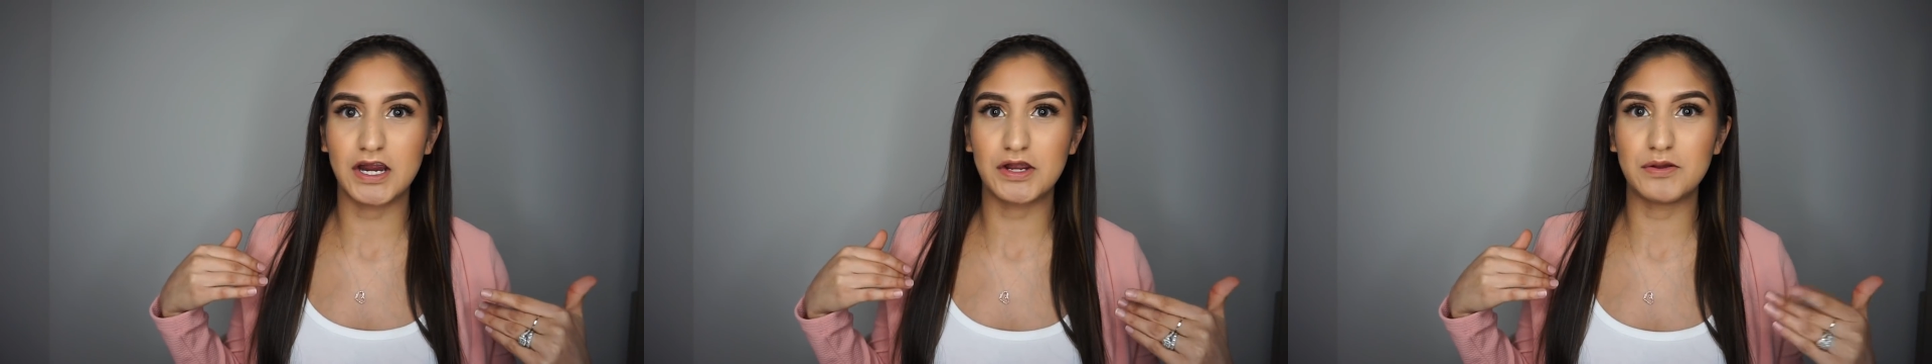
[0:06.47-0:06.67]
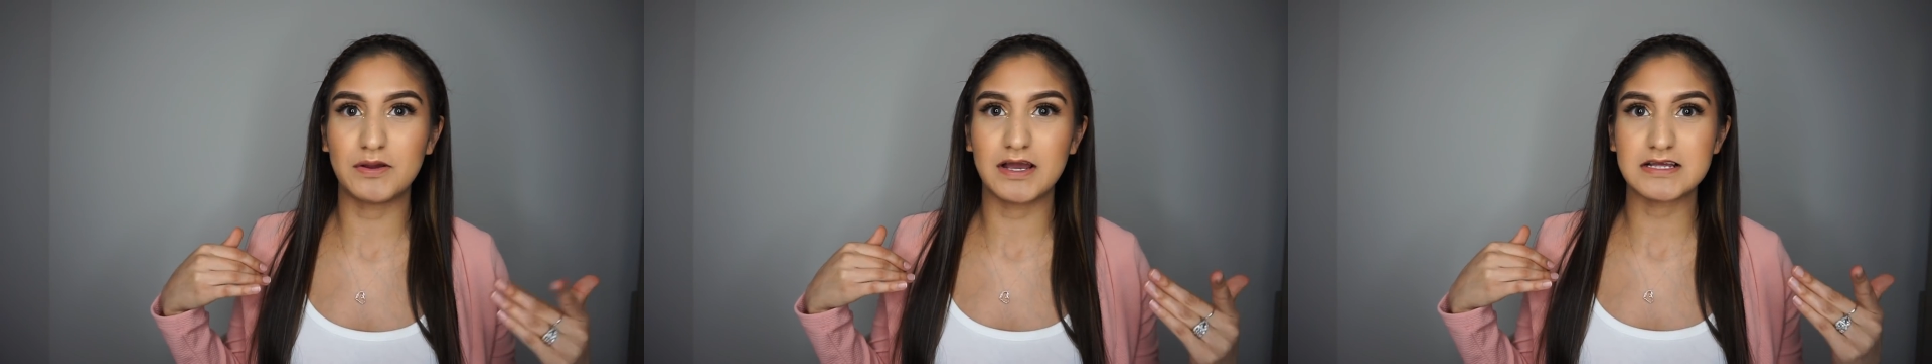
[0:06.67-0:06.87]

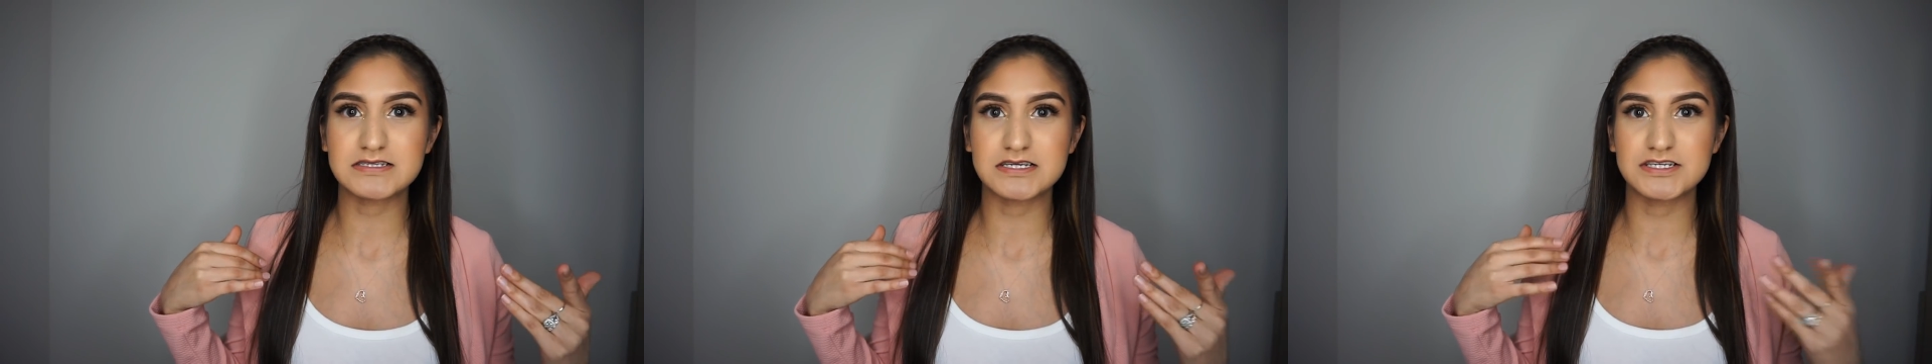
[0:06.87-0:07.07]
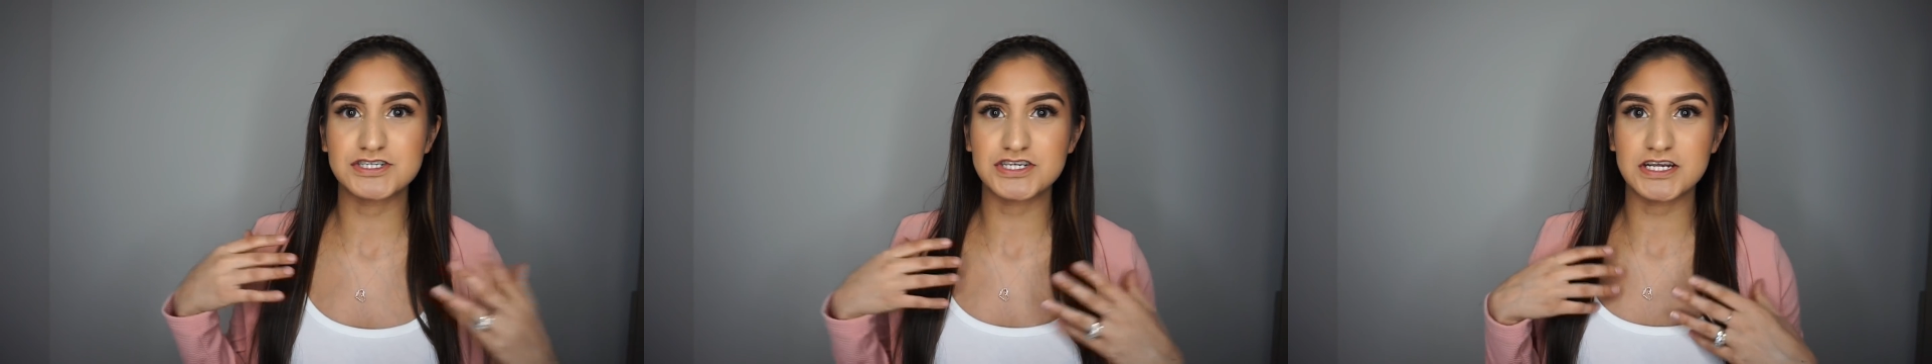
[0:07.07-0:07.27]
You guys
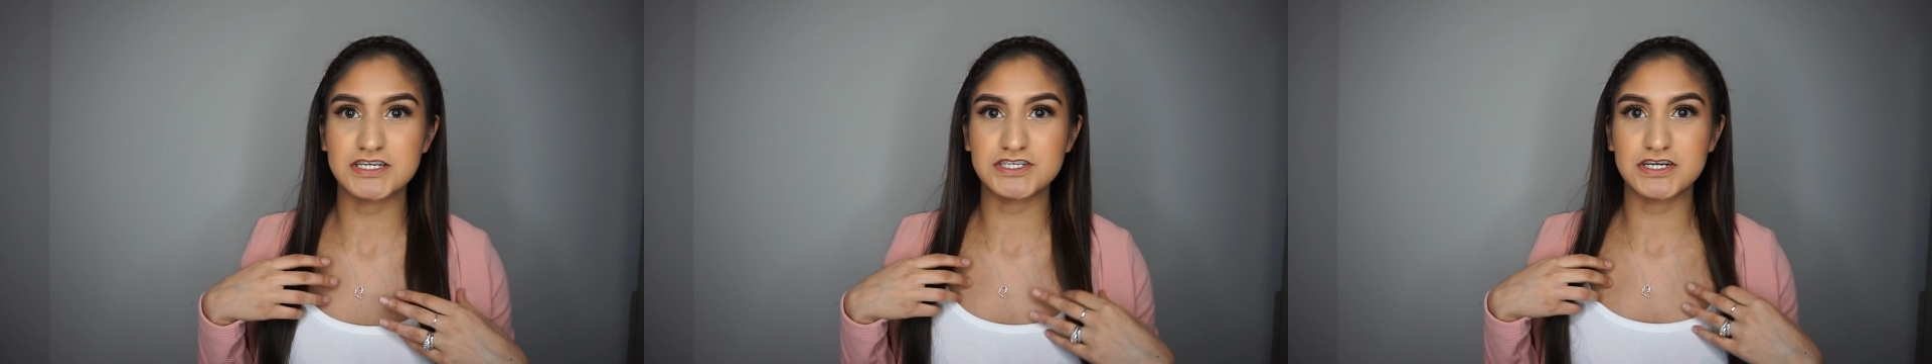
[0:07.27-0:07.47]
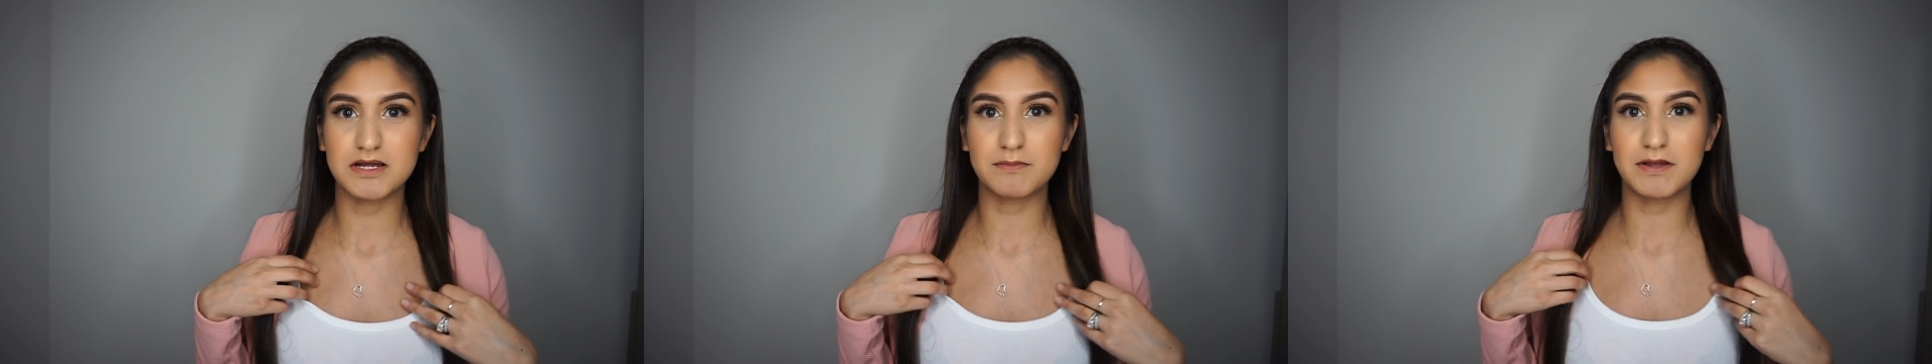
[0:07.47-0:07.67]
can change
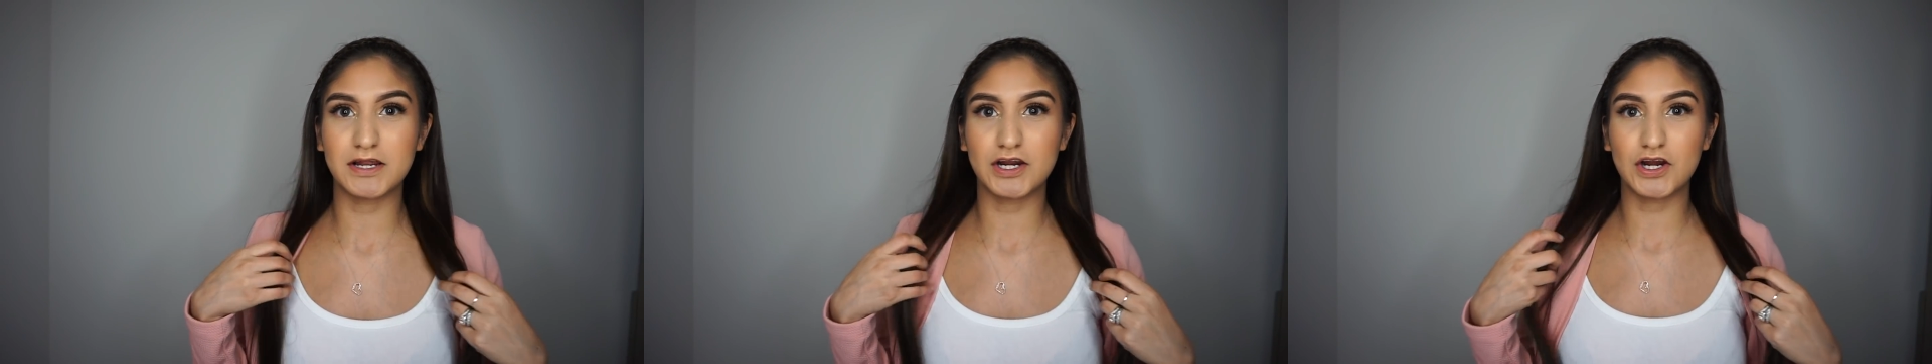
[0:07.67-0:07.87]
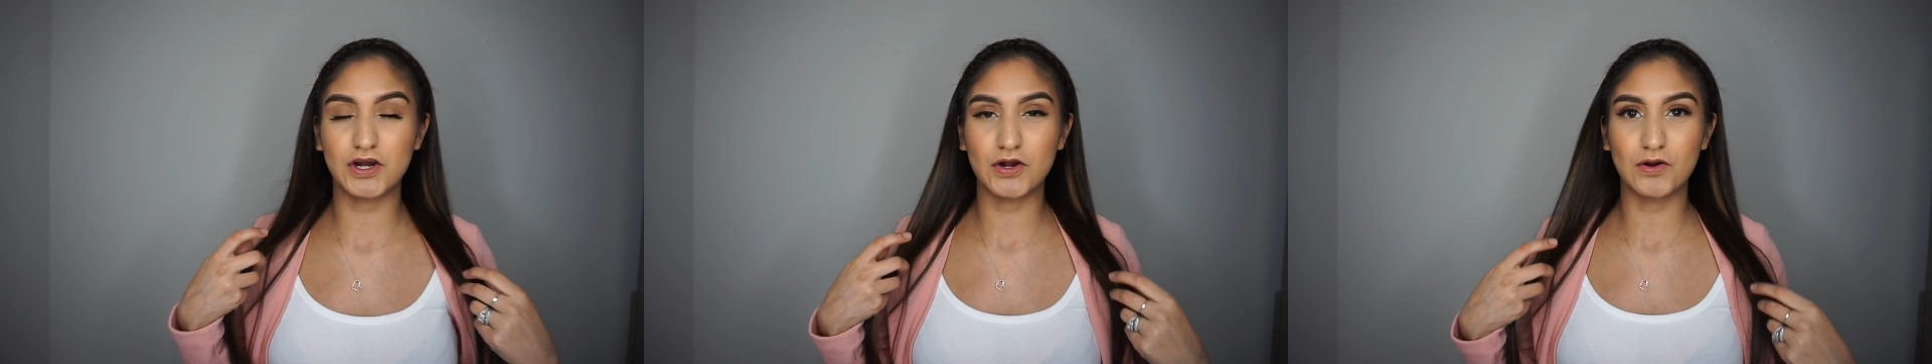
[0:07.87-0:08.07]
it up and
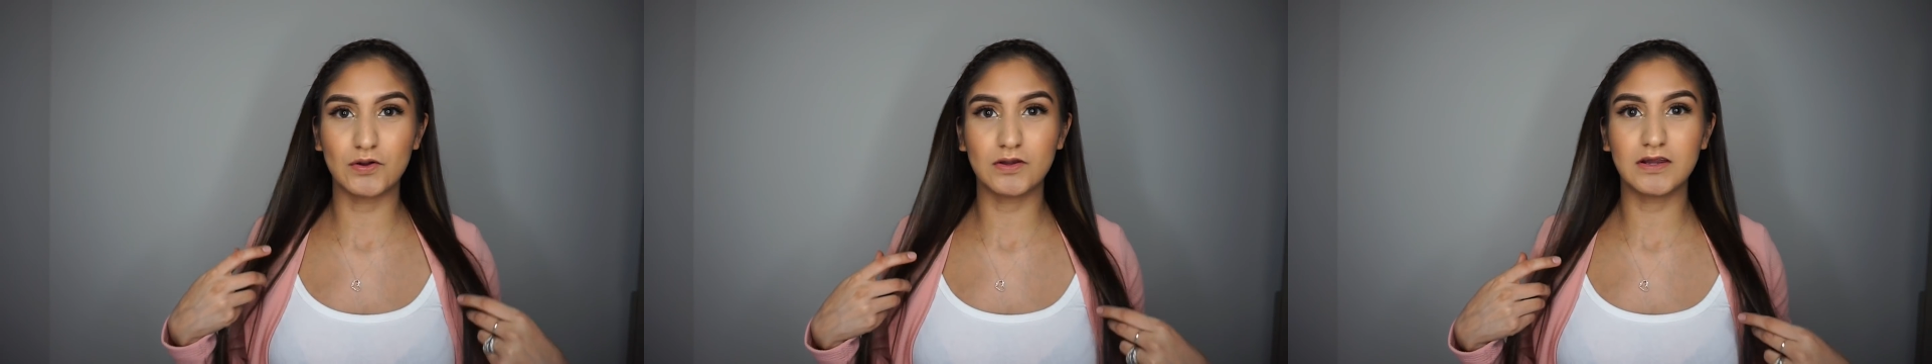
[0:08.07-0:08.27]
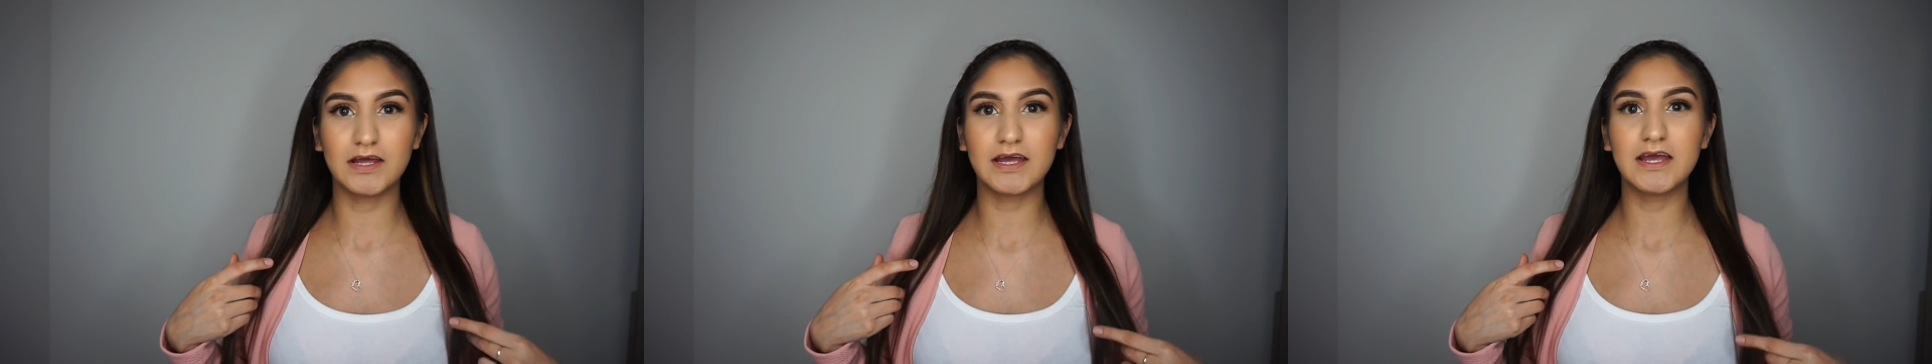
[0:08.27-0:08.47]

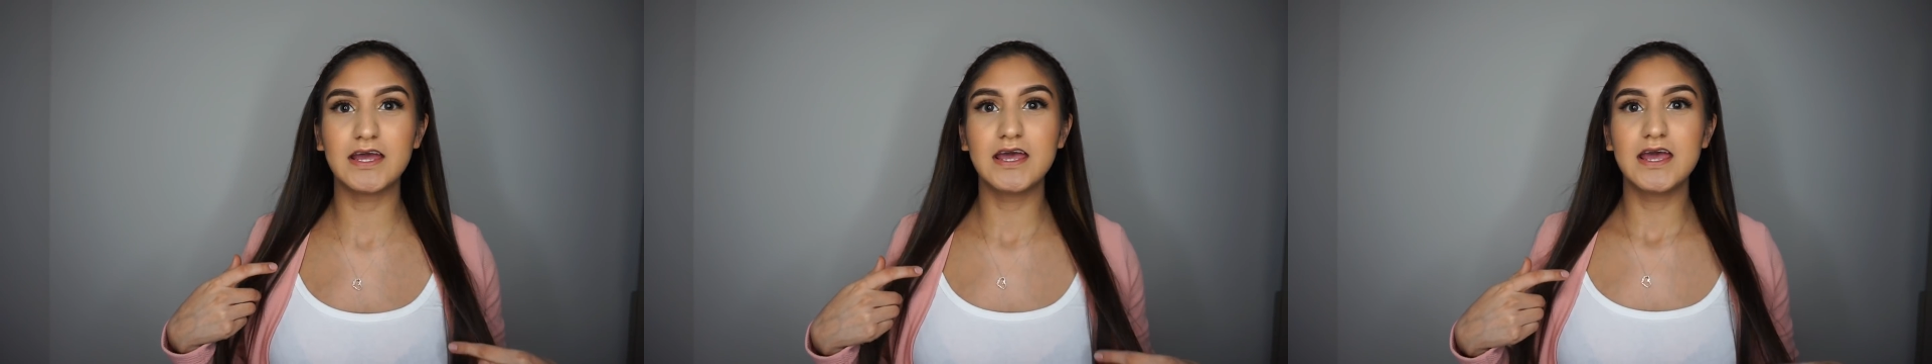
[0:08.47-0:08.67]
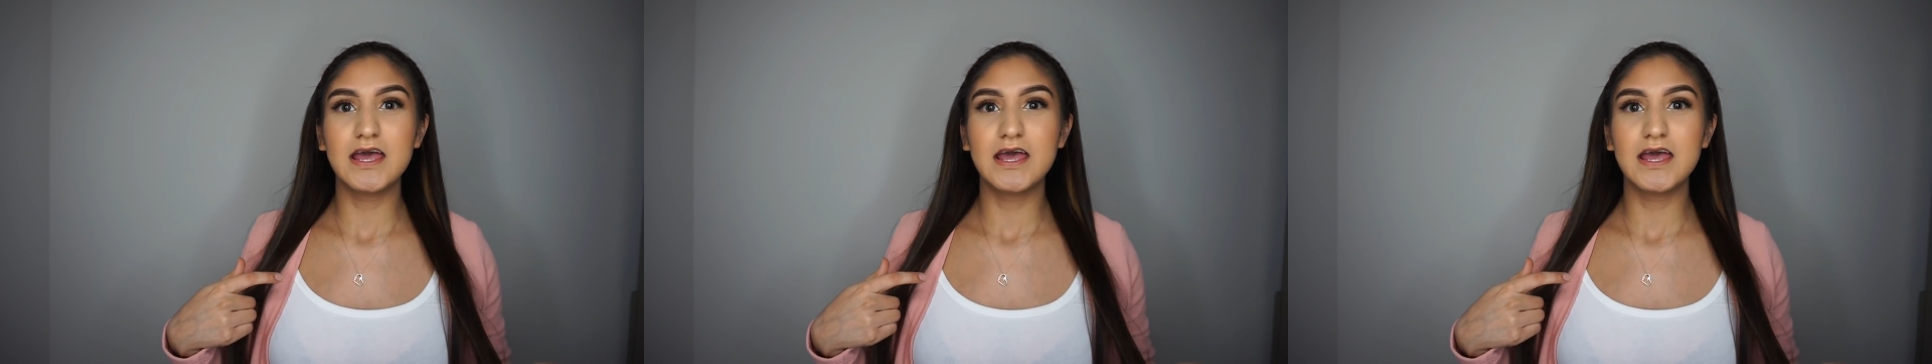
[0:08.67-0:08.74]
curl it.